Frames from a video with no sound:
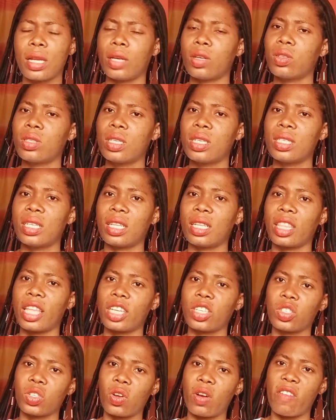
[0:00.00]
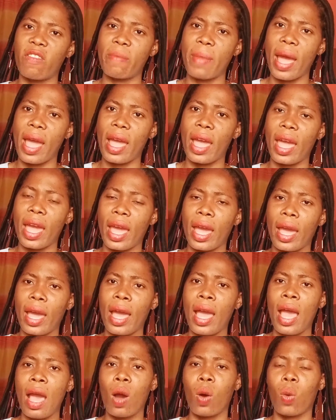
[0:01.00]
I notice the texture of my hair,
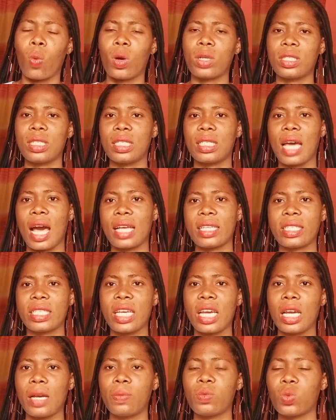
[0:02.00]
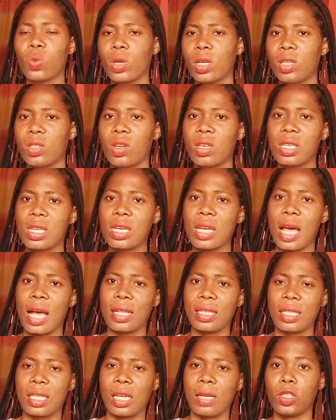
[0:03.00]
what it accepts, what it doesn't
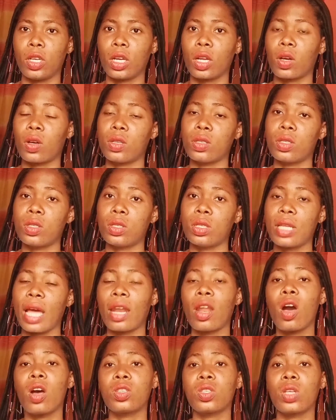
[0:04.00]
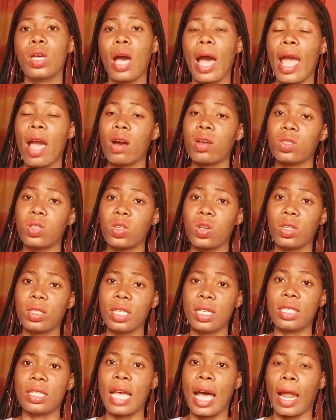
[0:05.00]
accept. The journey continues. And also, I also
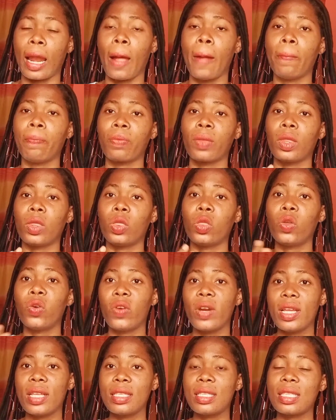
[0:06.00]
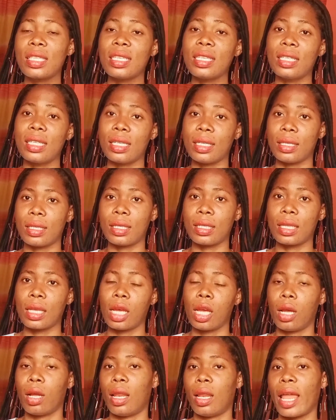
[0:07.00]
noticed that during seasons,
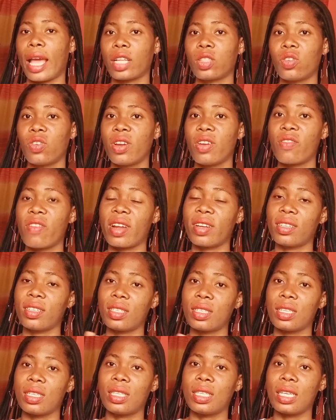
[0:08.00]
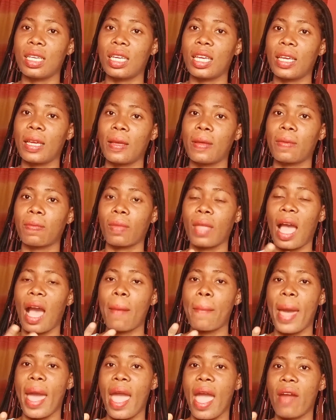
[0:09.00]
like during rainy season, how
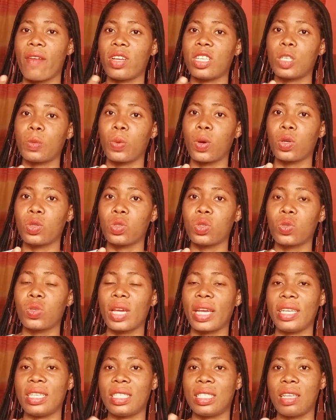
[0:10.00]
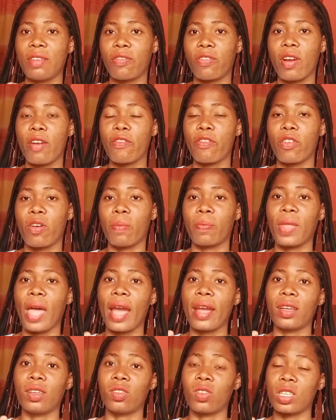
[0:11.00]
my hair responds to is different from how
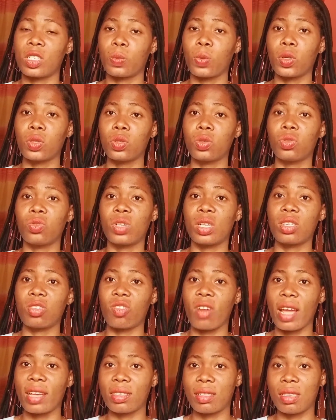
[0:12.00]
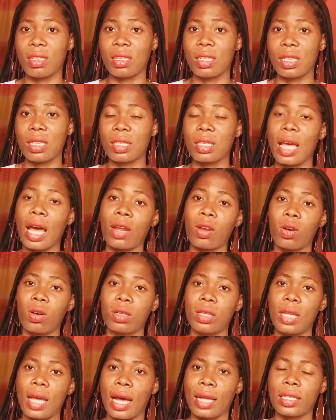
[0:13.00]
it responds to during dry seasons and all
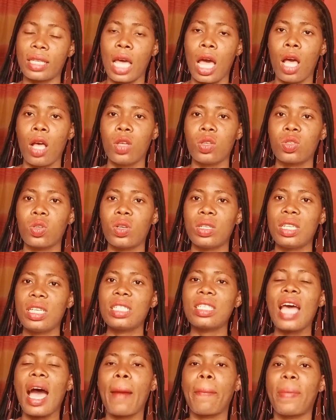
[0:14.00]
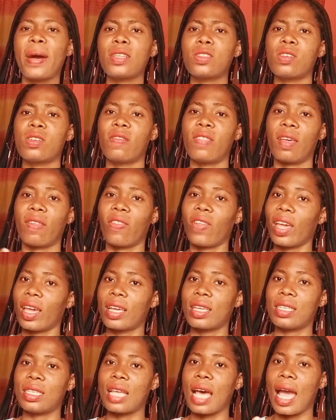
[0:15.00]
that. So these are part of the
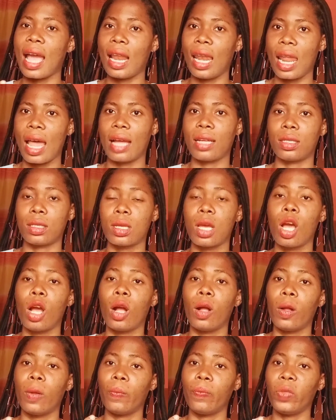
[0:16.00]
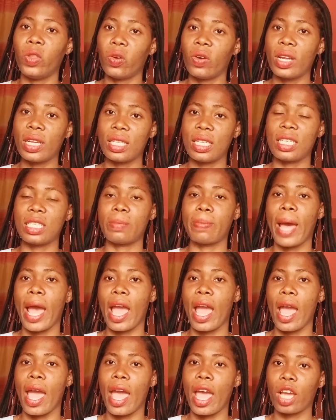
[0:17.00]
things that I learned during this my
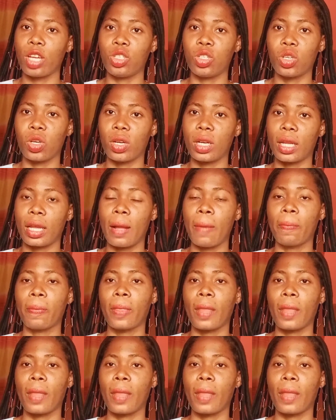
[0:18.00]
hair journey.